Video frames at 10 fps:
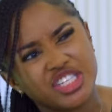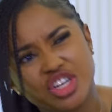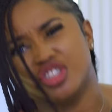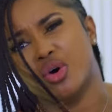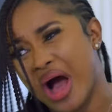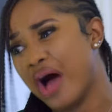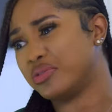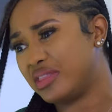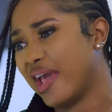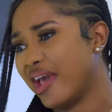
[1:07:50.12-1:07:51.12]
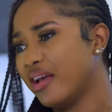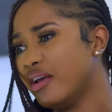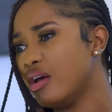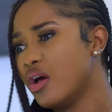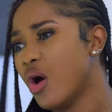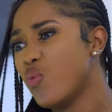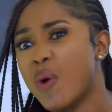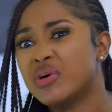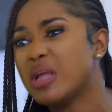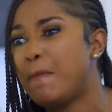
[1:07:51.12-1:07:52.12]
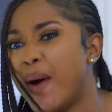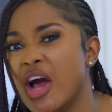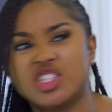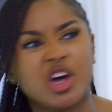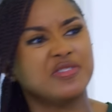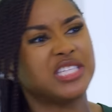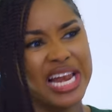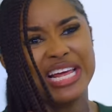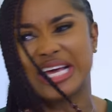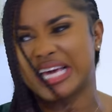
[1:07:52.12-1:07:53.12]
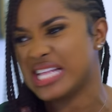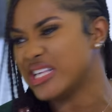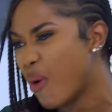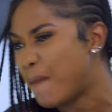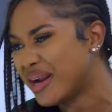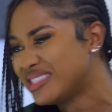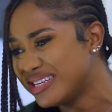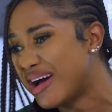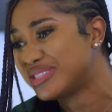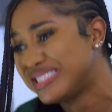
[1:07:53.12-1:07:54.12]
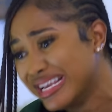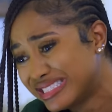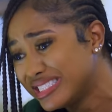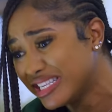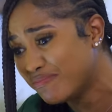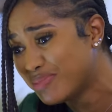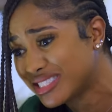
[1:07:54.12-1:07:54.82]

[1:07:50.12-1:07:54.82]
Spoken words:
did you do out there? What was the point of telling the kids our personal sensitive